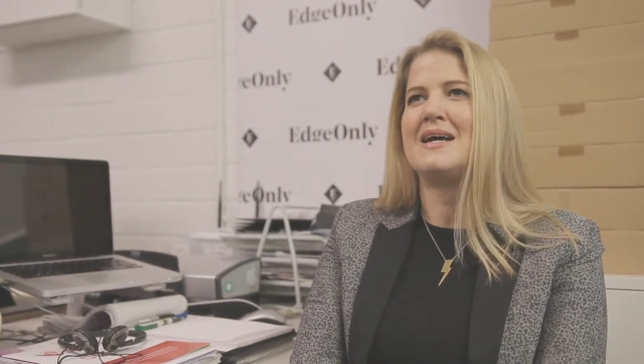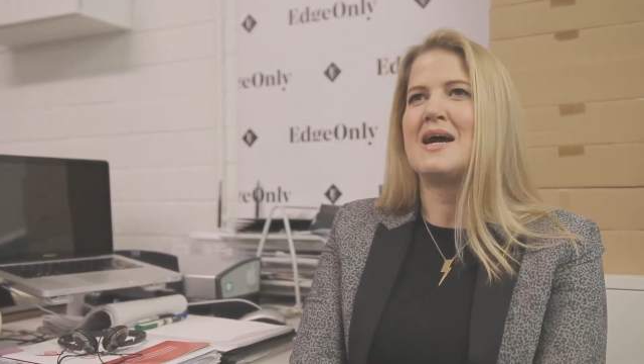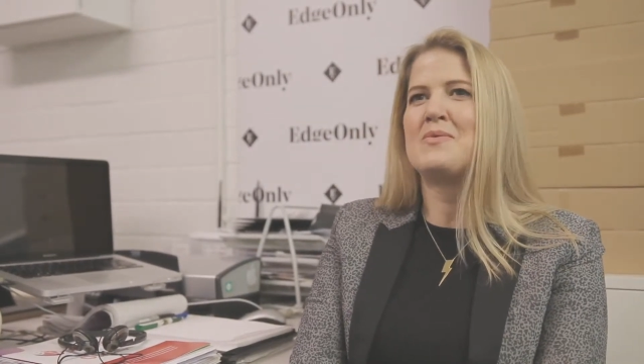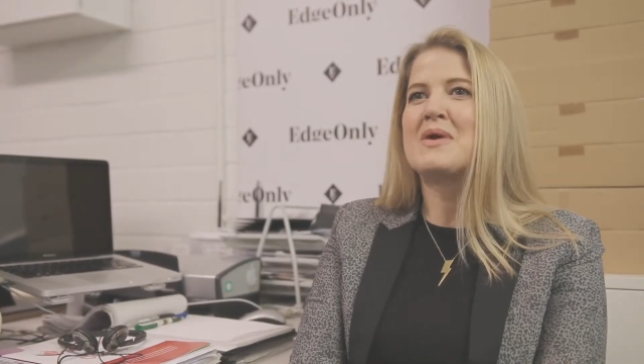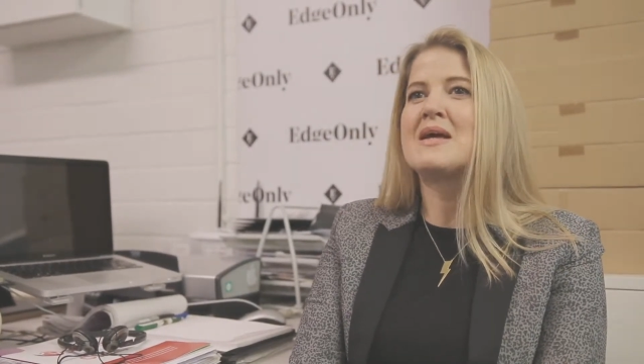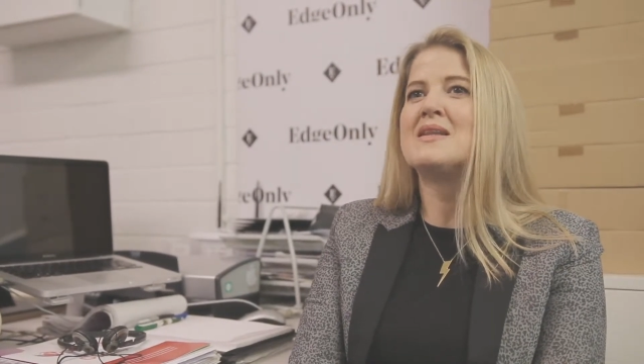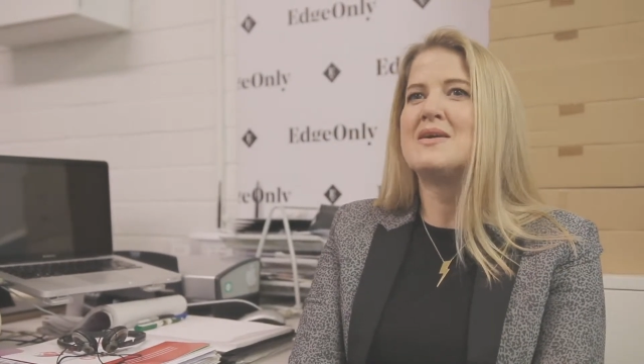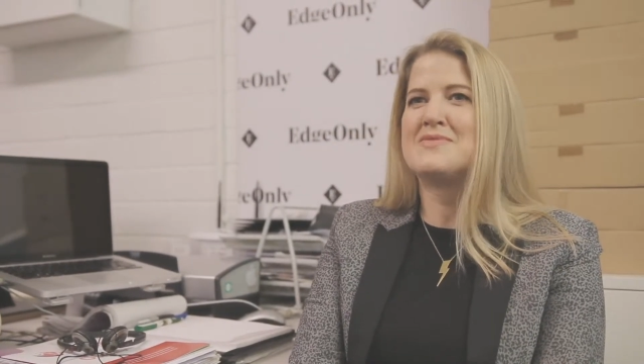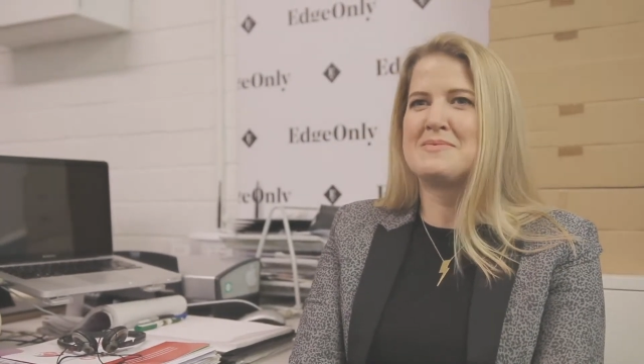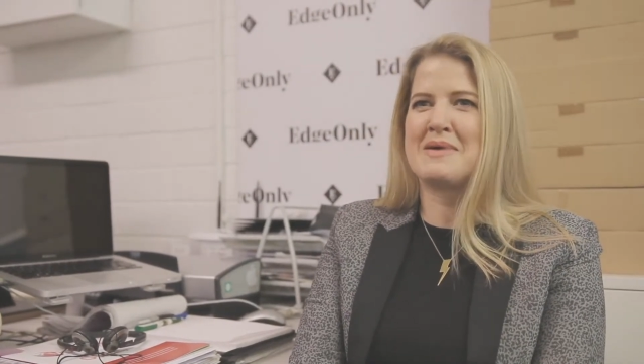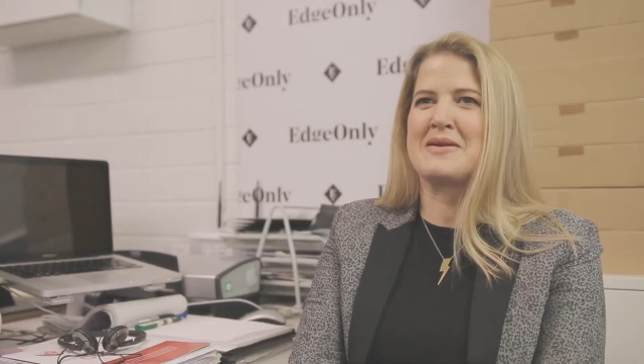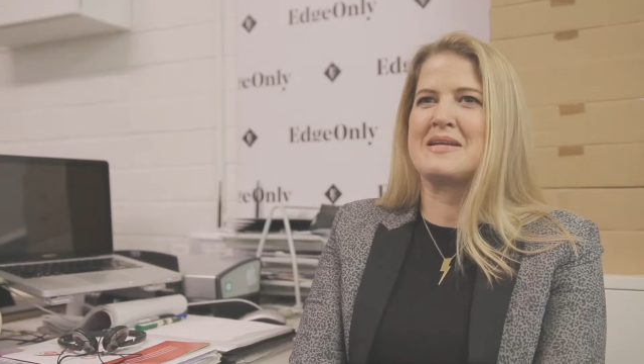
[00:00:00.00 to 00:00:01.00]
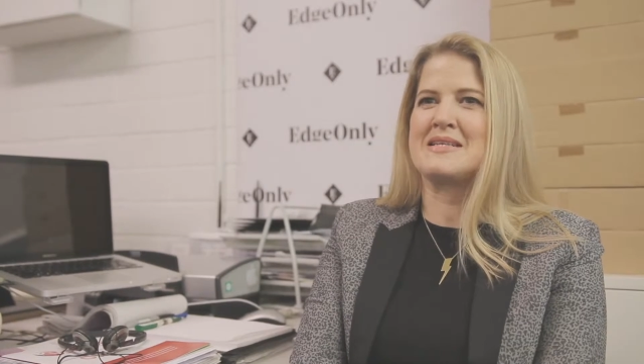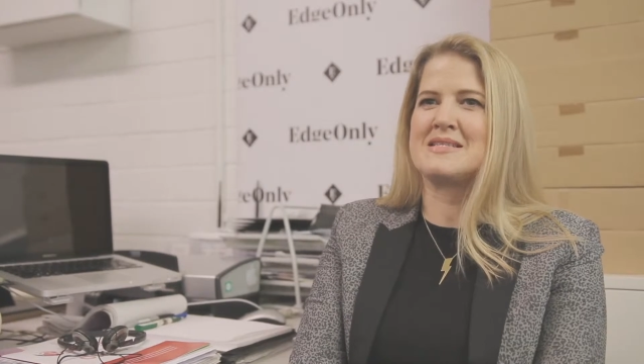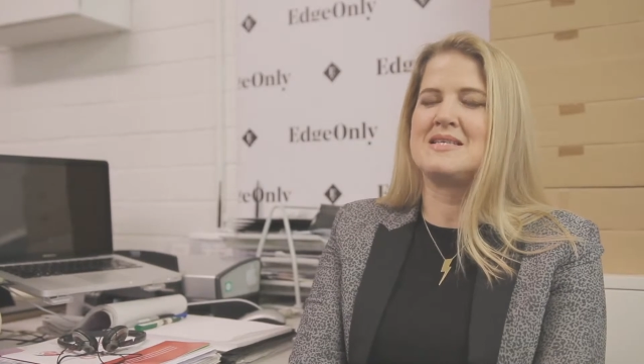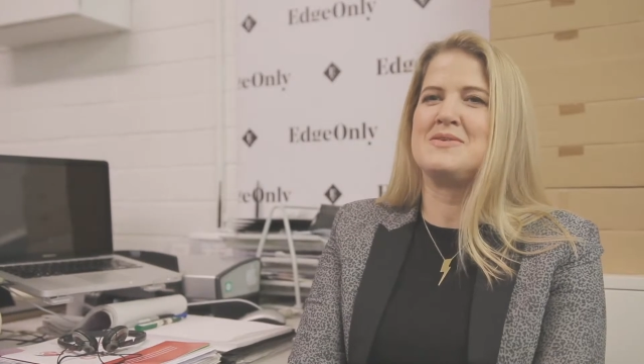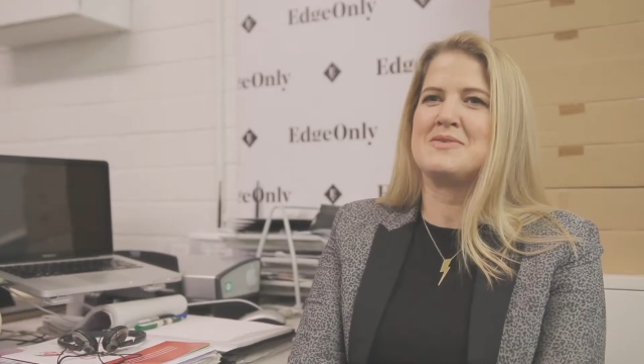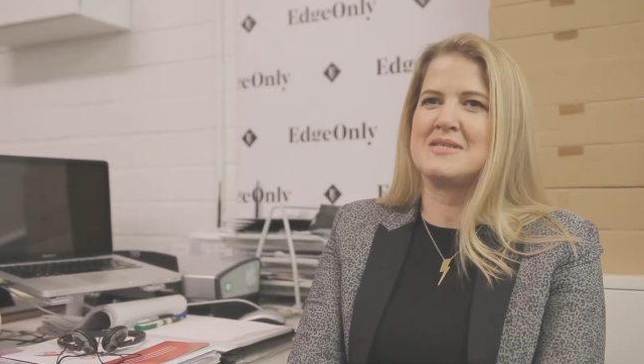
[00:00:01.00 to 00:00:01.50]
And what I loved about it is
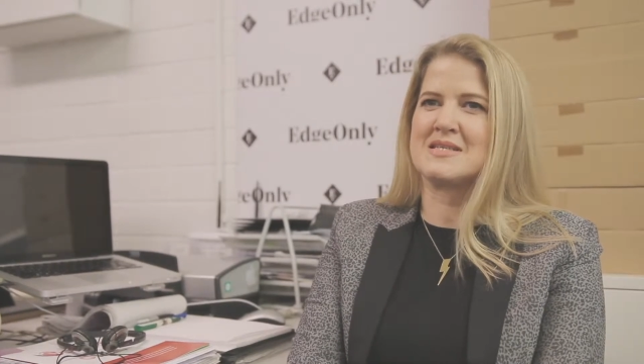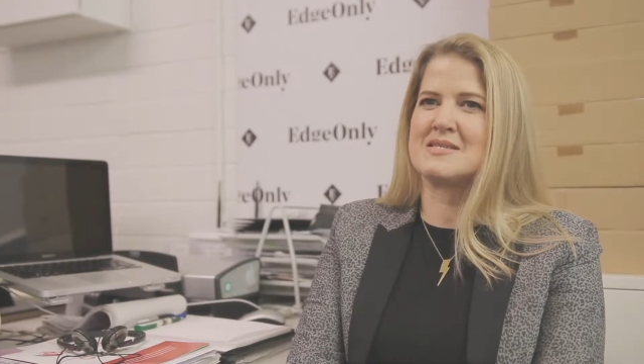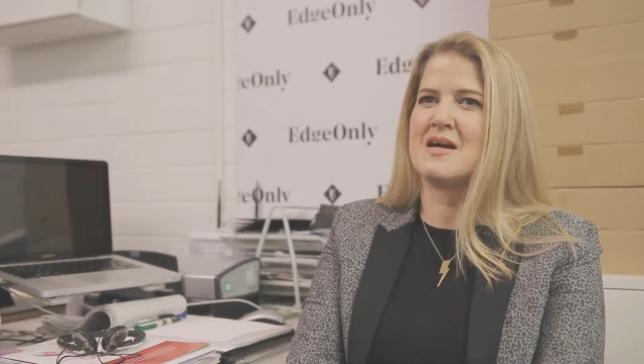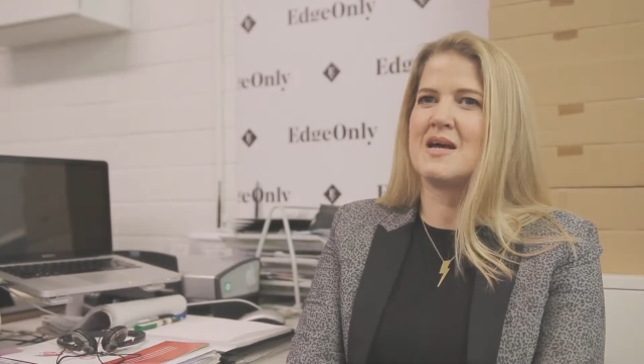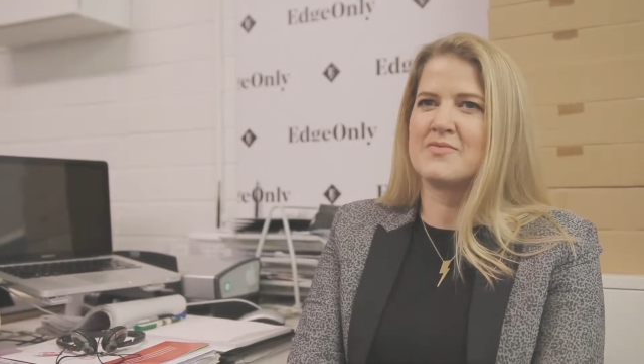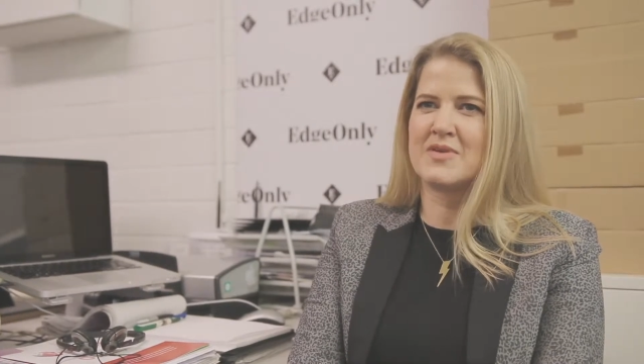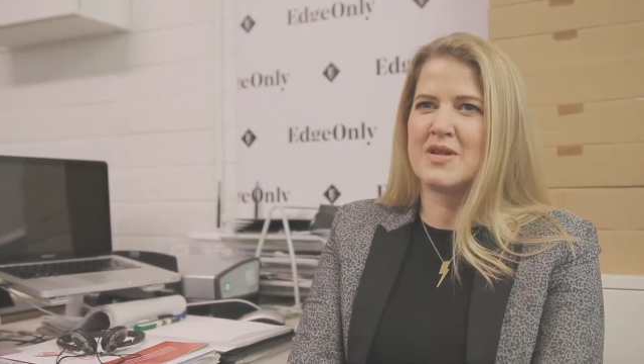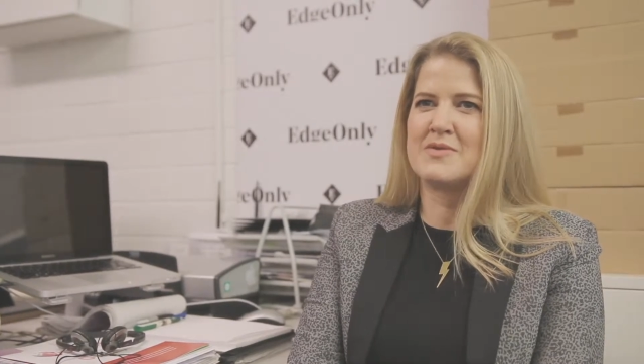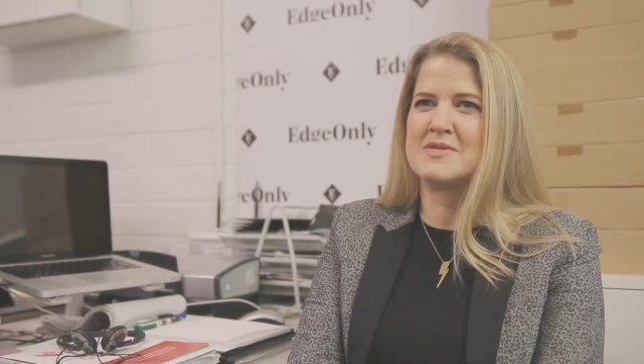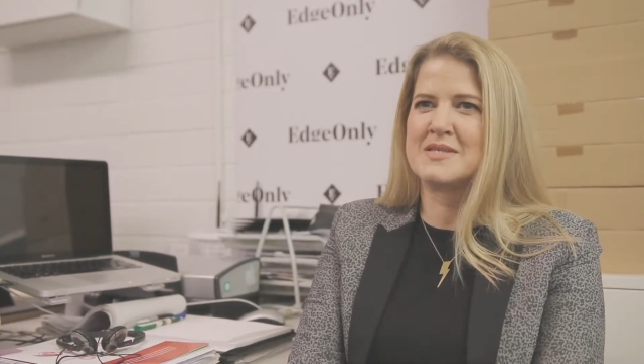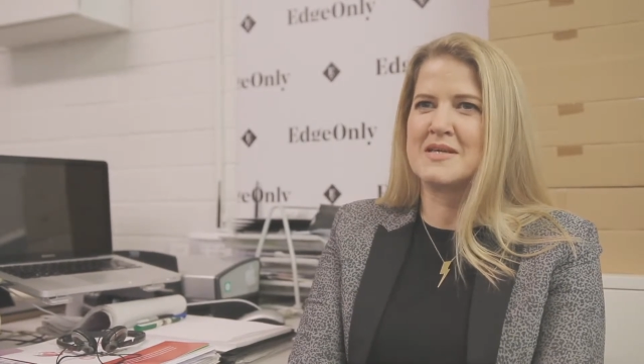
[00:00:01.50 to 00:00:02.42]
that you could just sign up for loads